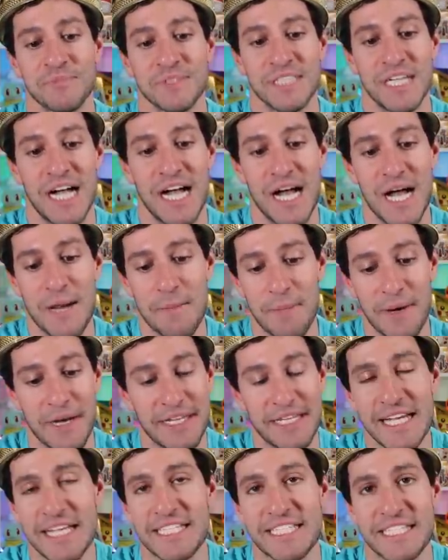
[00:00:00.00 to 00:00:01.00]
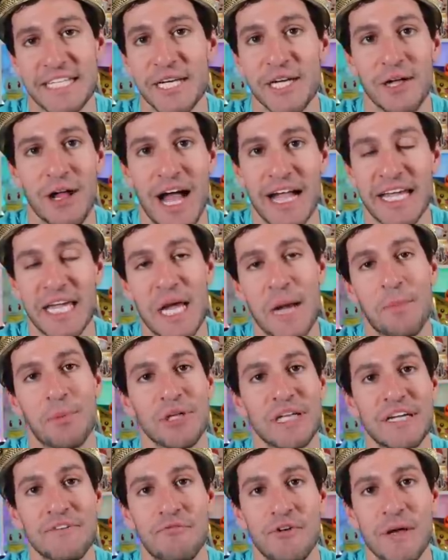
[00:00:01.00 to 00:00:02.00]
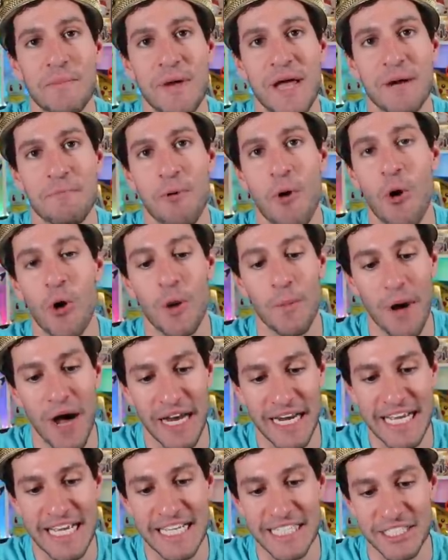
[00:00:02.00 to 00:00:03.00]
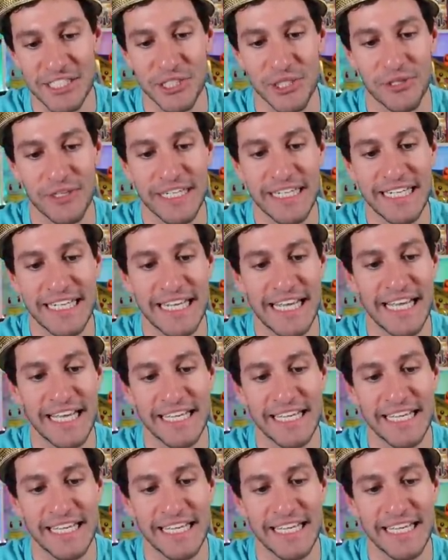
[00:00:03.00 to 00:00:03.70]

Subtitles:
it's still, I can't believe we made Pokemon history